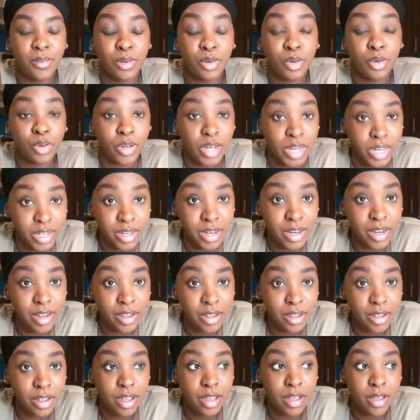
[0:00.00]

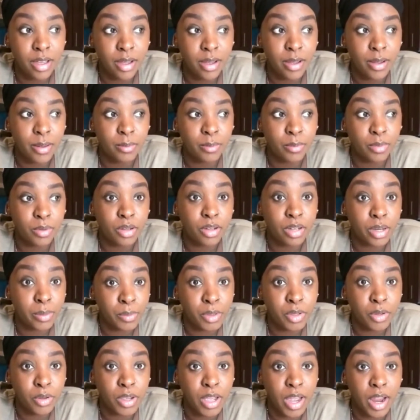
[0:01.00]
trading
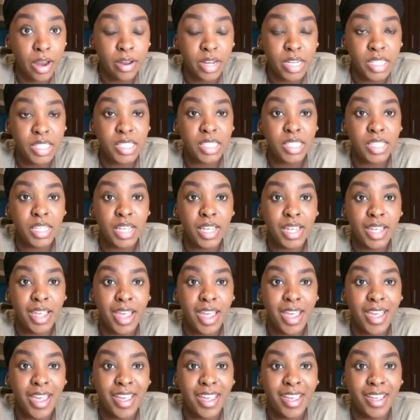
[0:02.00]

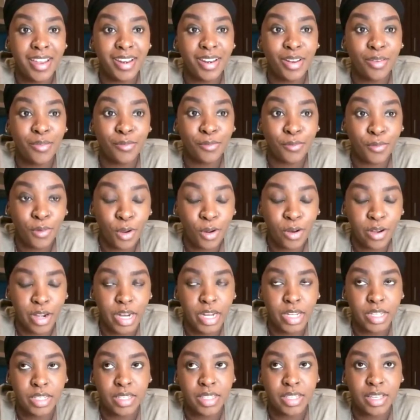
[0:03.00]
cryptocurrency and
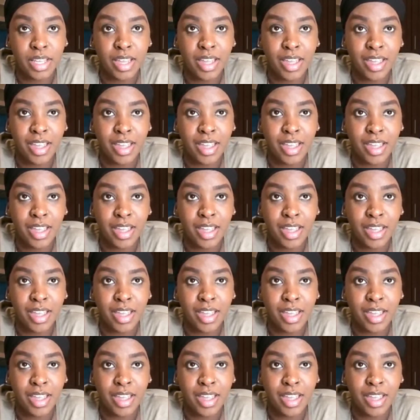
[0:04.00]
Forex.